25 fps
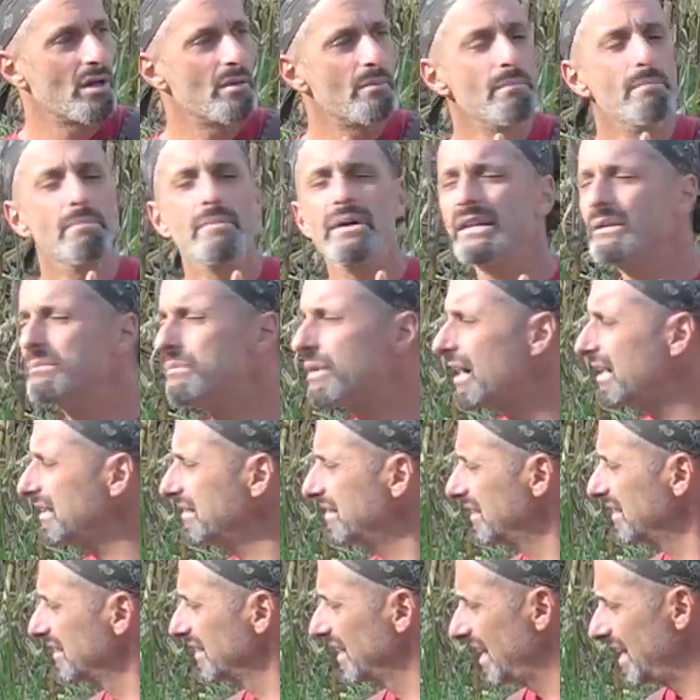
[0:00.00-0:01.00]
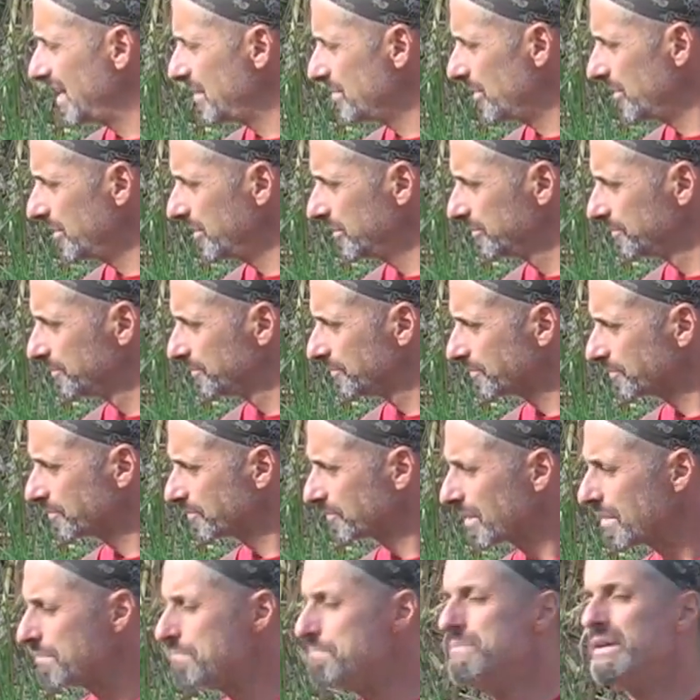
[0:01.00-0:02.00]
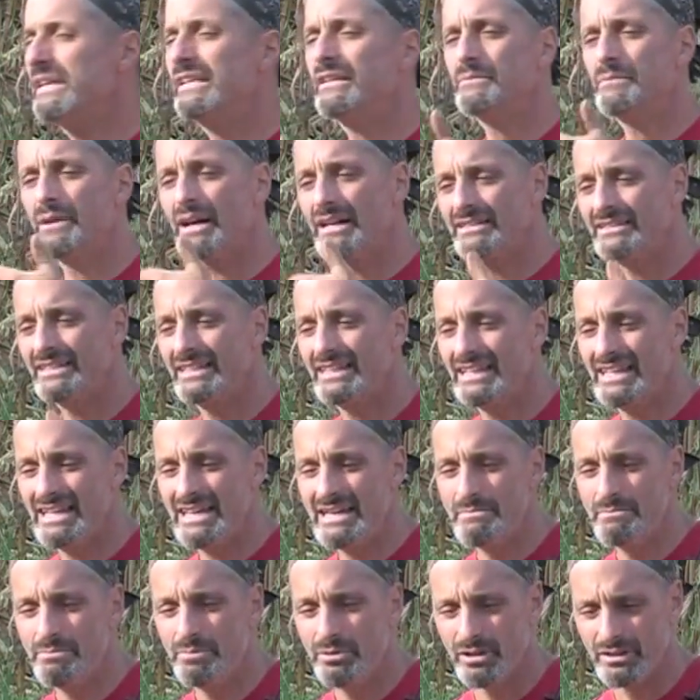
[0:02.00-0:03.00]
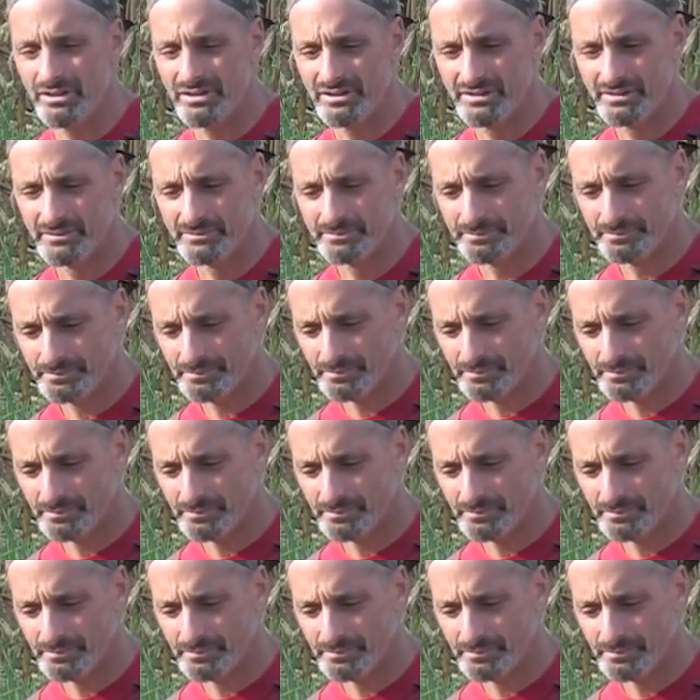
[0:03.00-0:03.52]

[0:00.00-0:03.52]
minimizing labor, minimizing inputs.